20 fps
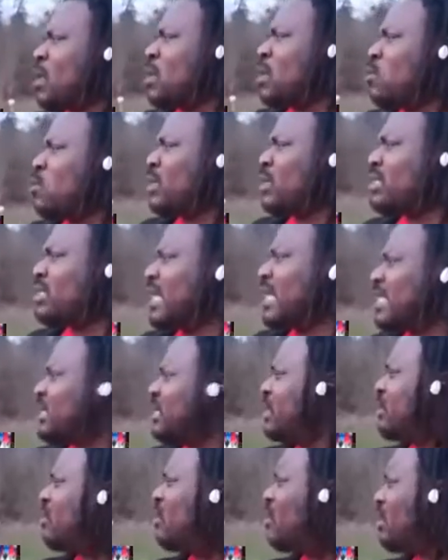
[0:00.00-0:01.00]
without
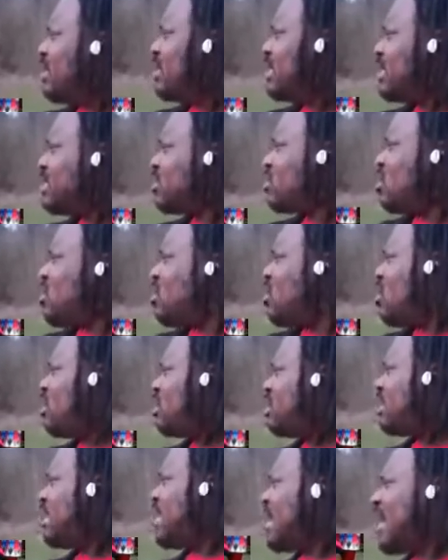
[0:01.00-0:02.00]
knowing that all
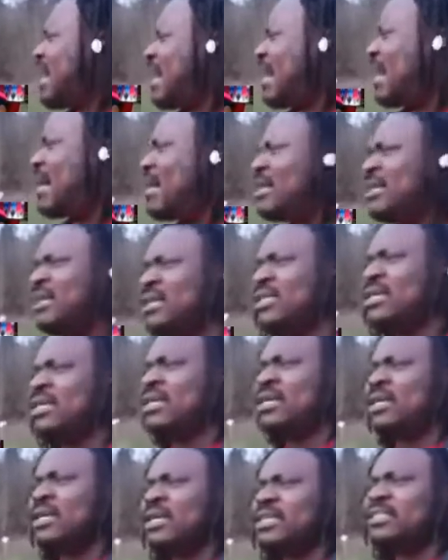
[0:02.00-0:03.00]
they have
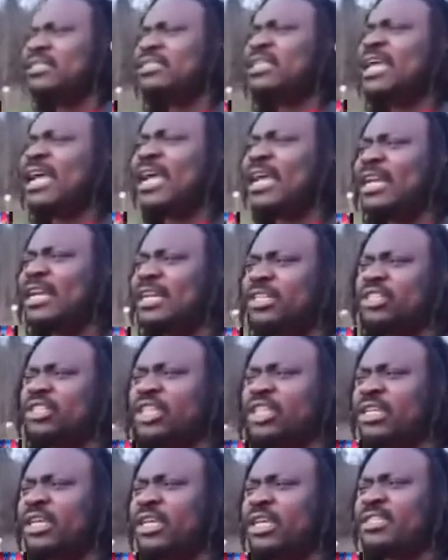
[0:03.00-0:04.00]
is
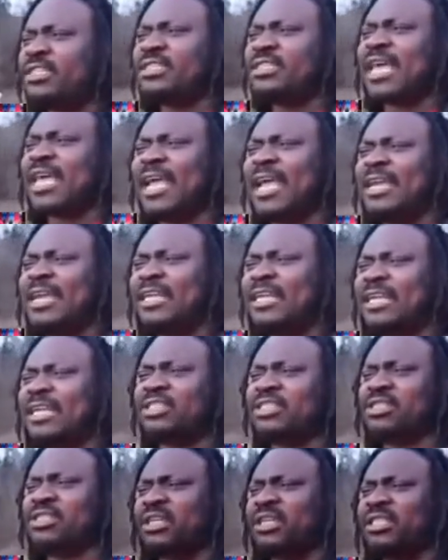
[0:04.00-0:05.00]
energy, is
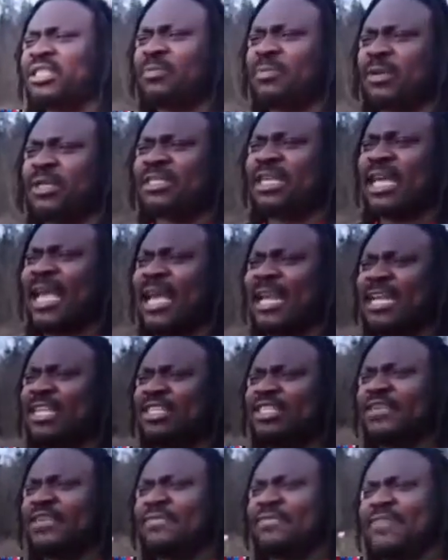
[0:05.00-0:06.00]
nothing but
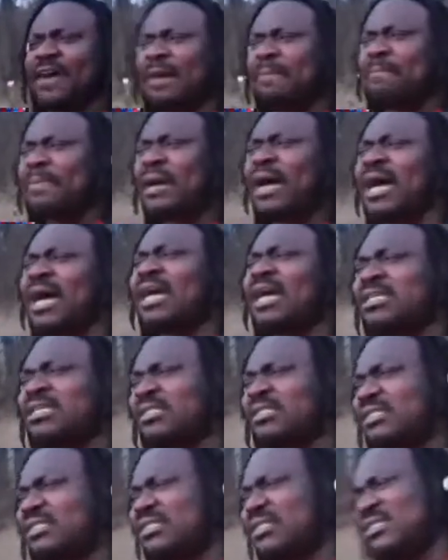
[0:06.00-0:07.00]
energy
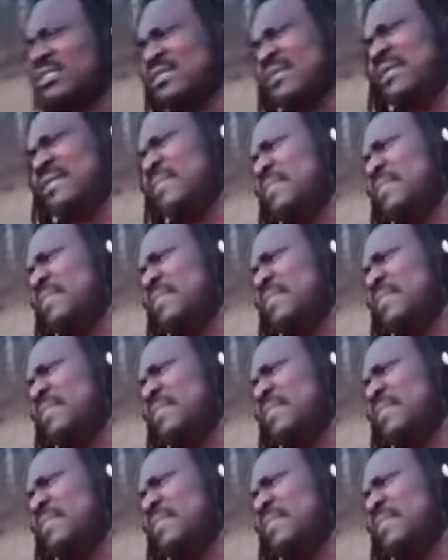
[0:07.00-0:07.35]
vampires